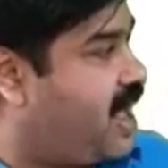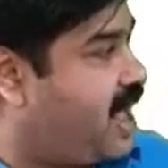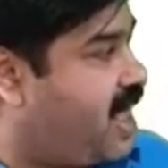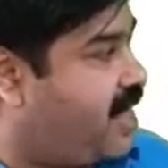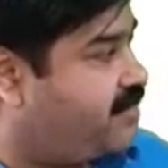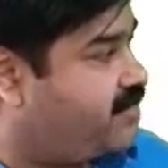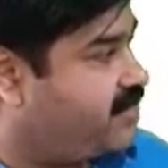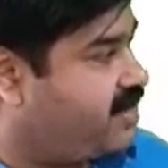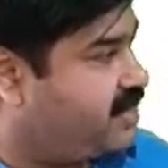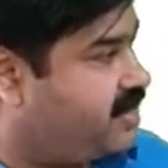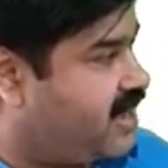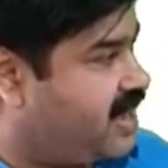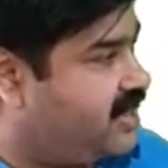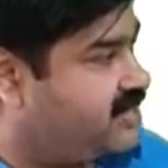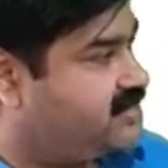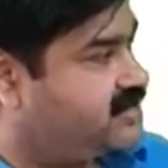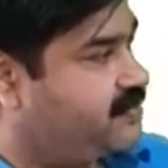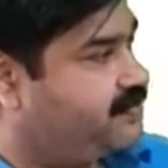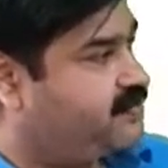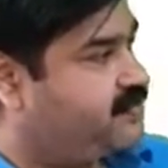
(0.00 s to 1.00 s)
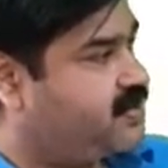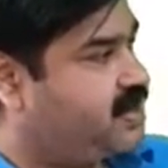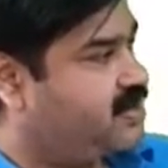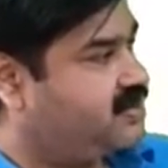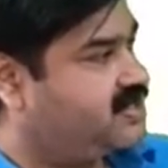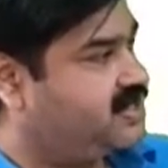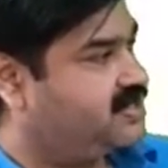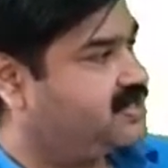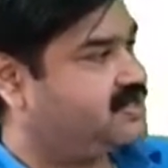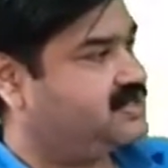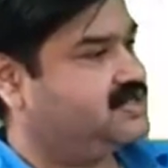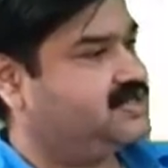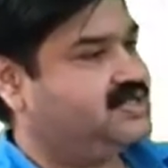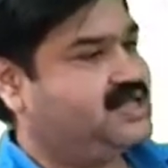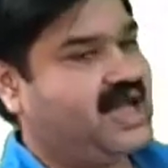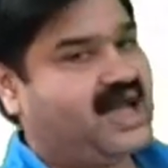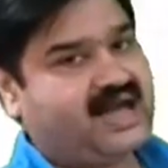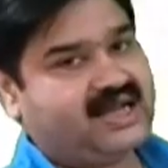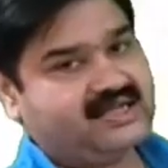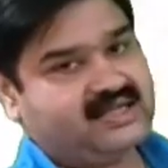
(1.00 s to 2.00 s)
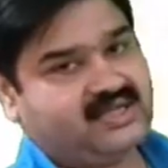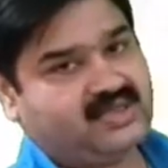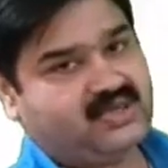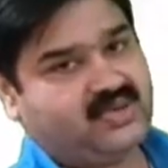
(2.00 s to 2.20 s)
and then as the project starts